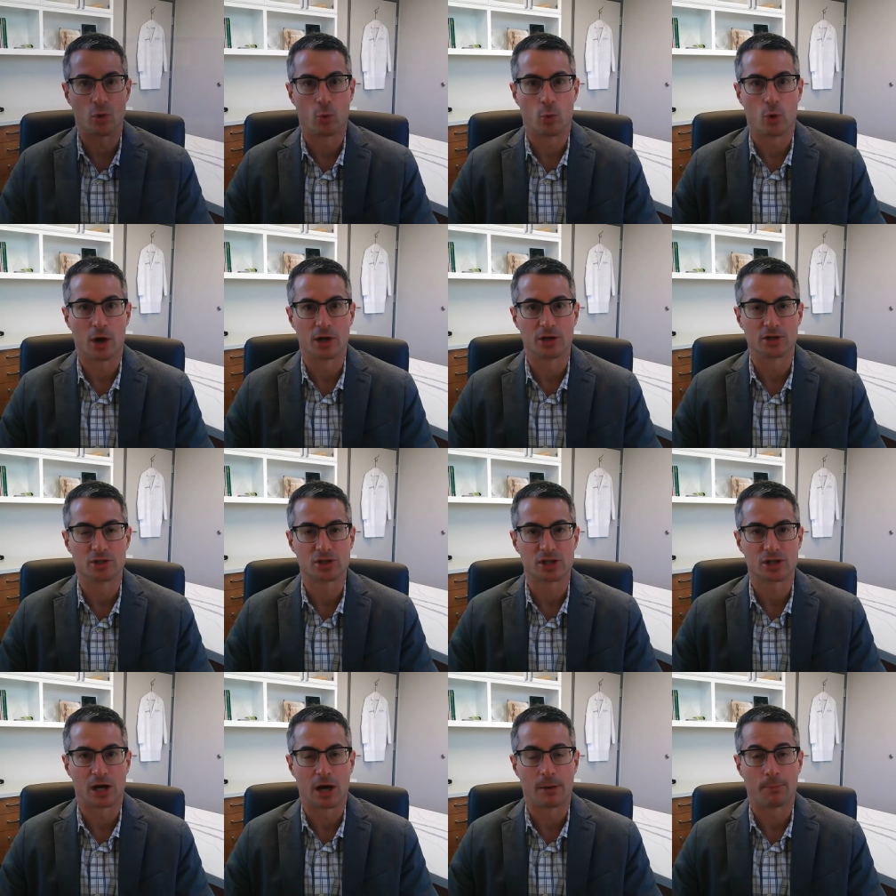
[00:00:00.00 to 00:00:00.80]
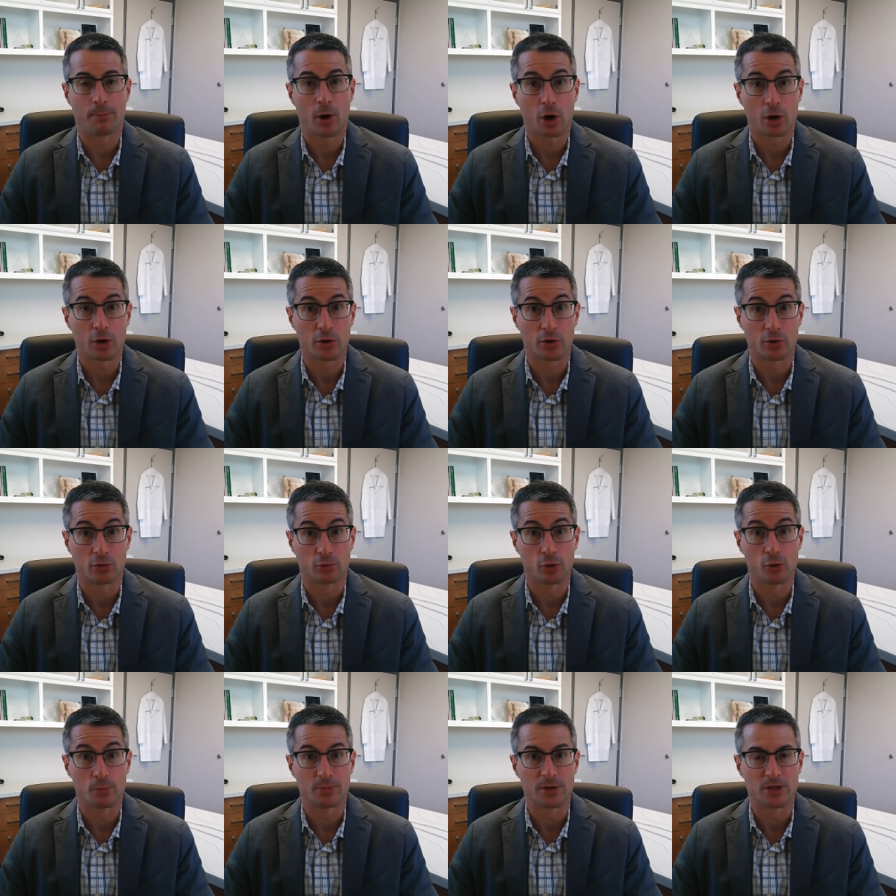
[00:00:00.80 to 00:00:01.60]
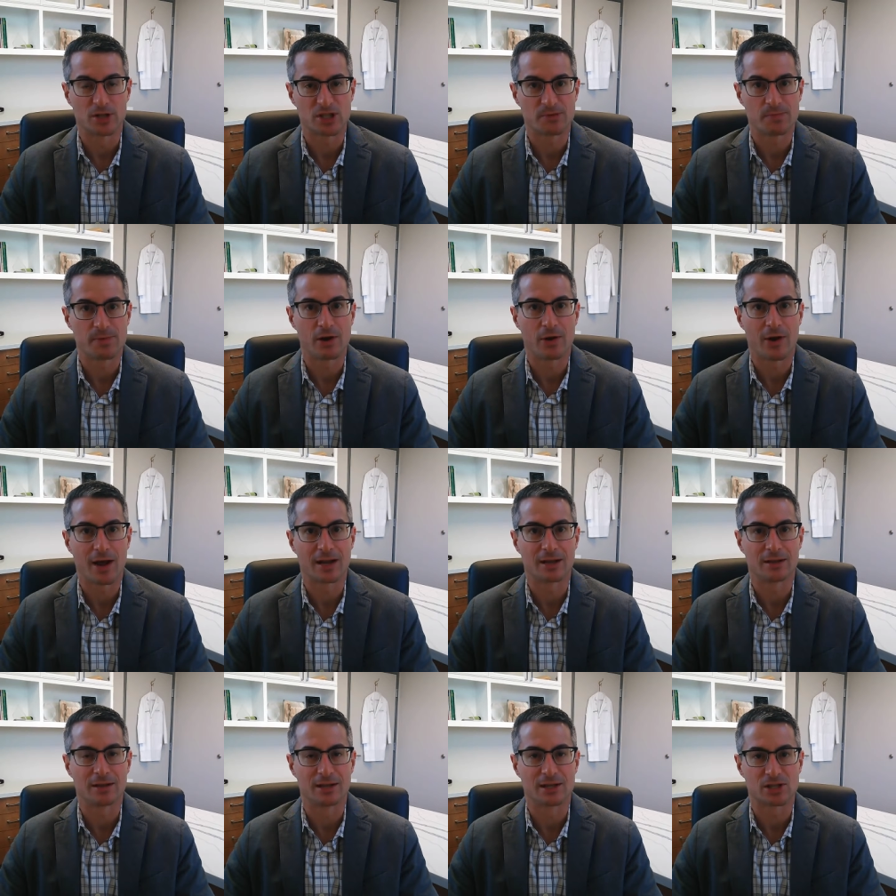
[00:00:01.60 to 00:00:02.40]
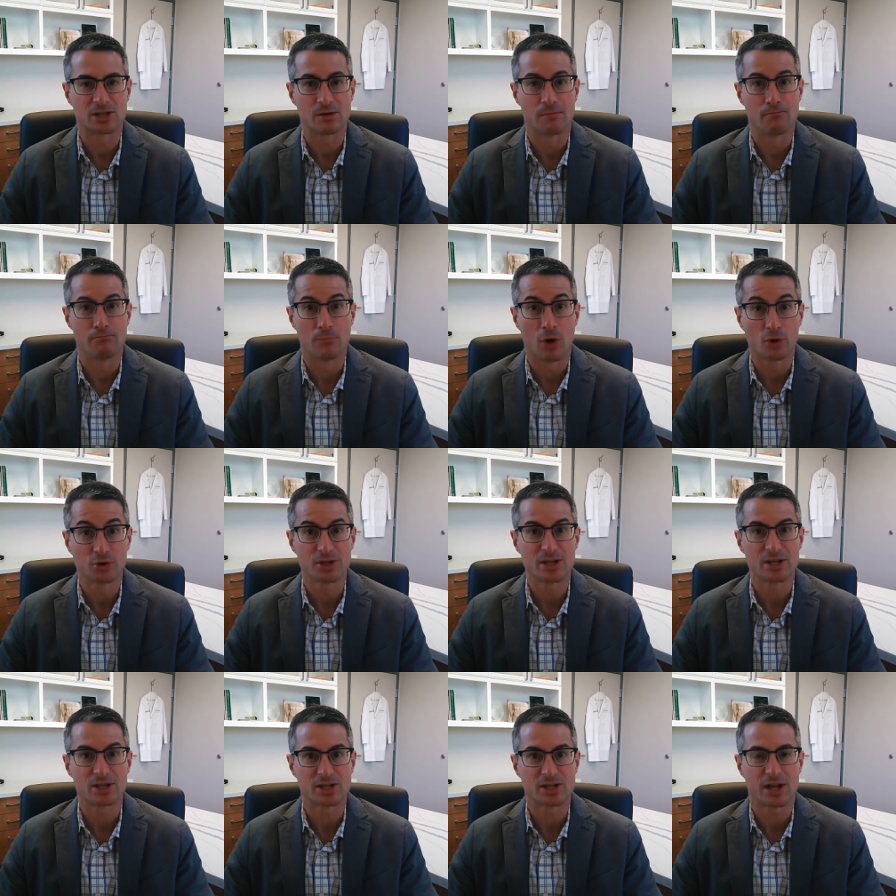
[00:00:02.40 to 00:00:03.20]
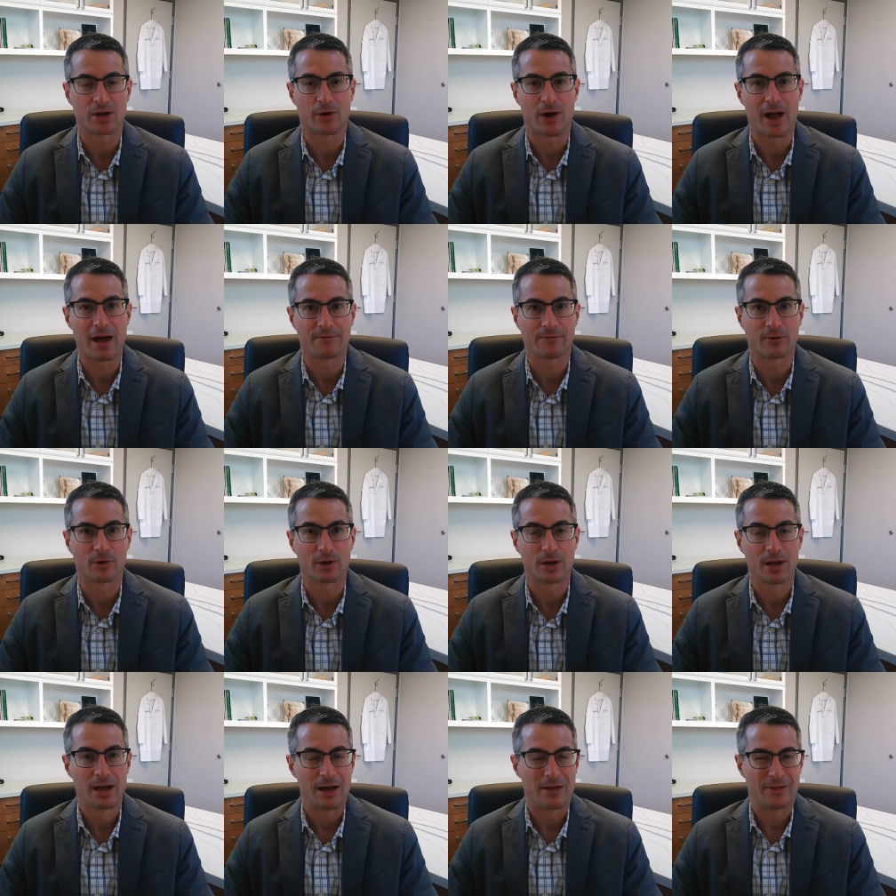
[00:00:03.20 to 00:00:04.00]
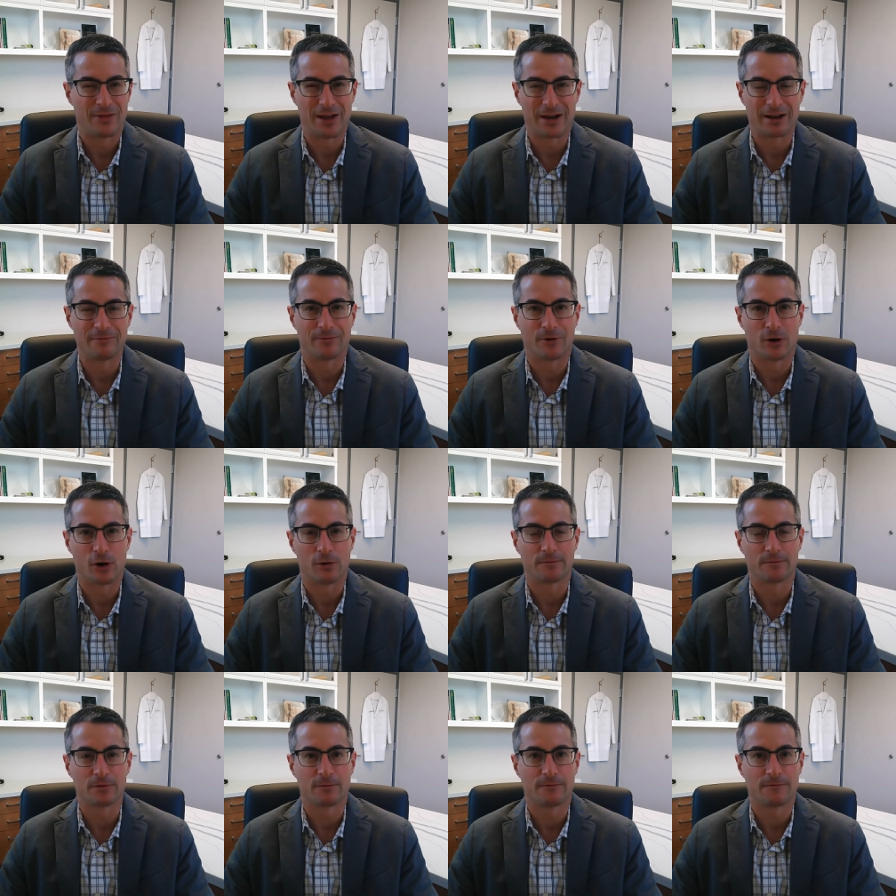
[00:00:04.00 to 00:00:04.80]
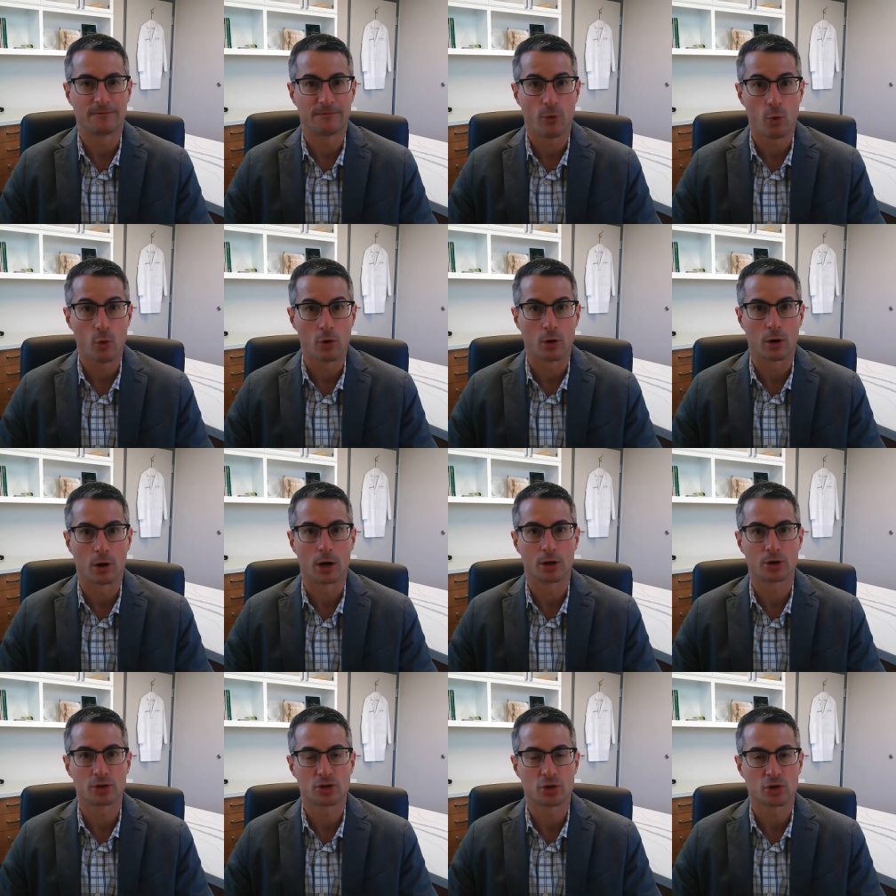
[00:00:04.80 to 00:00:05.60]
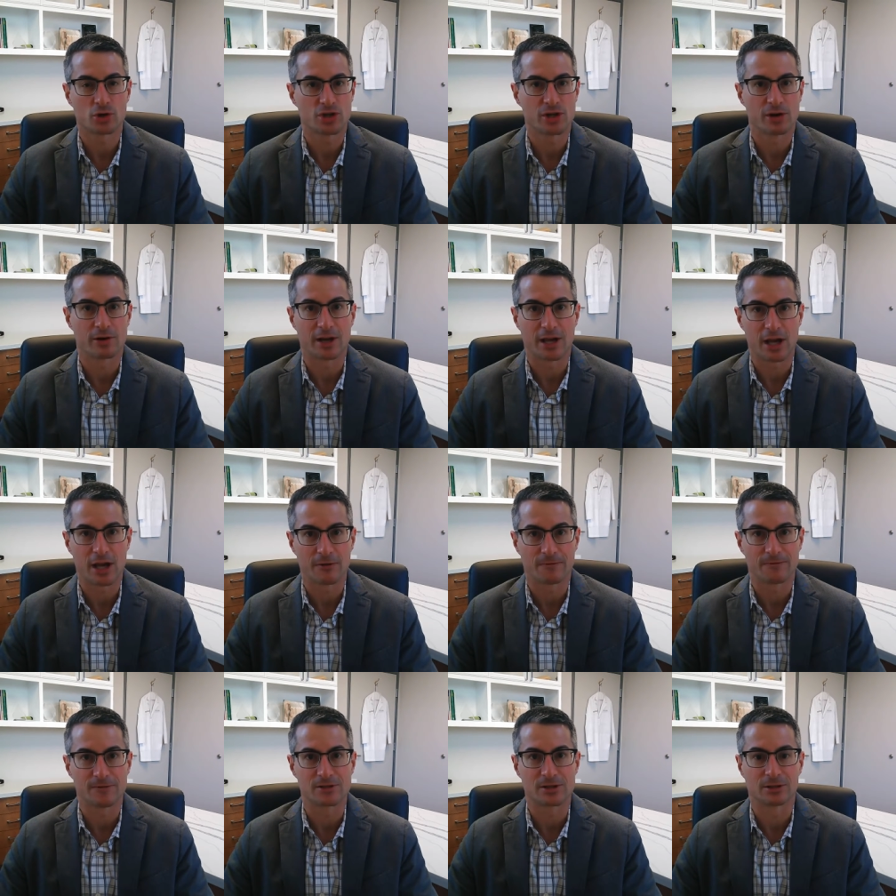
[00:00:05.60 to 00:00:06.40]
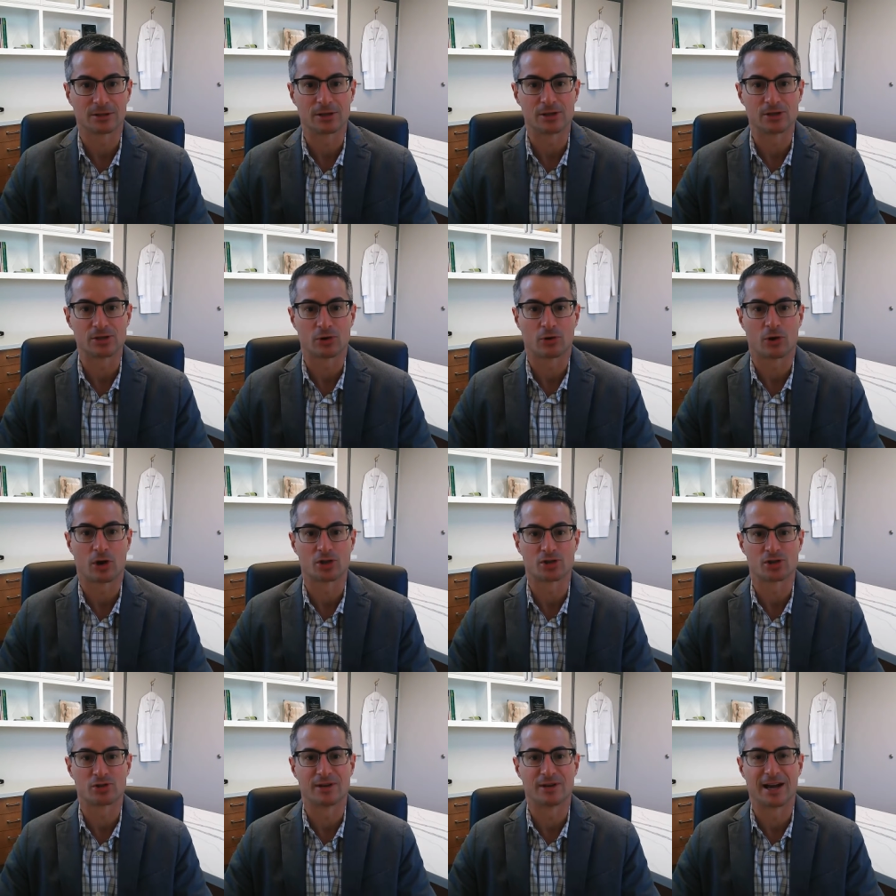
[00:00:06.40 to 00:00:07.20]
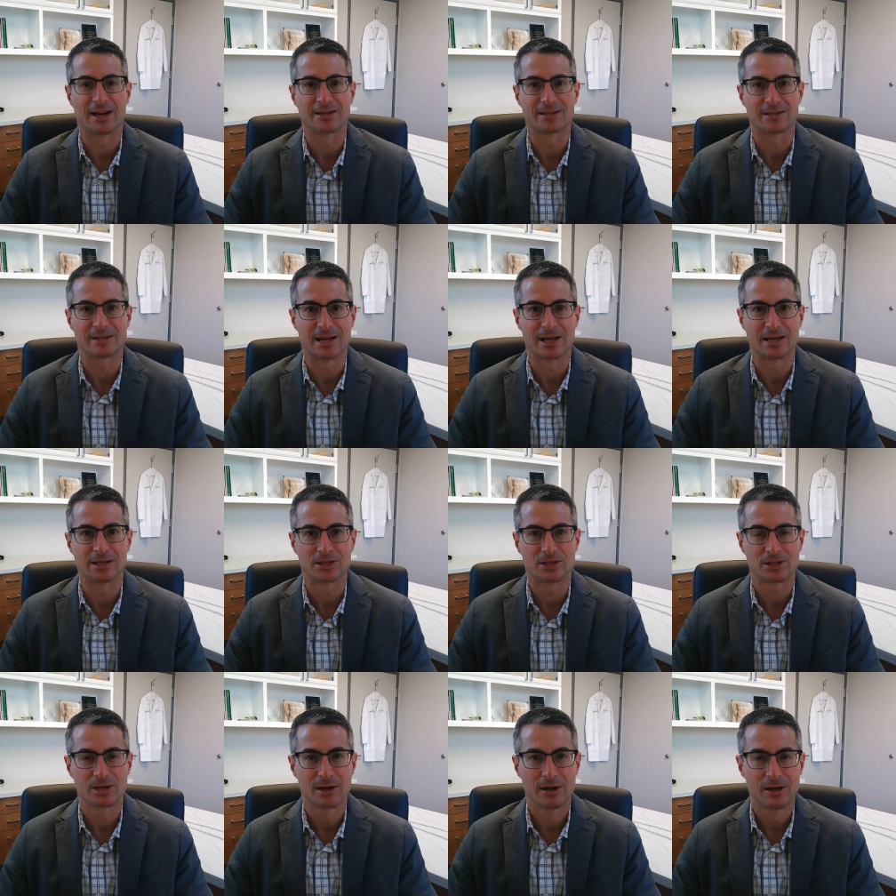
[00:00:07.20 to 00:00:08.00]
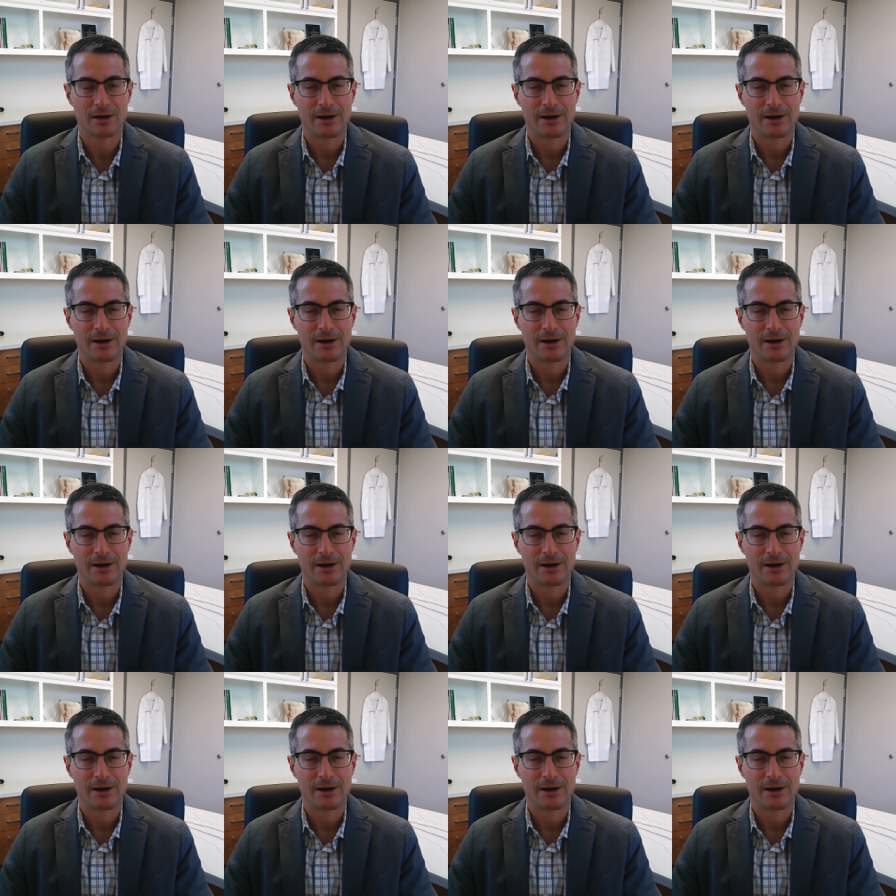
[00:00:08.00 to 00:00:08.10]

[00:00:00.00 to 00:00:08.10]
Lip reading: was part of the group that spearheaded this multi-center effort that involved 4 tertiary care facilities across the United States.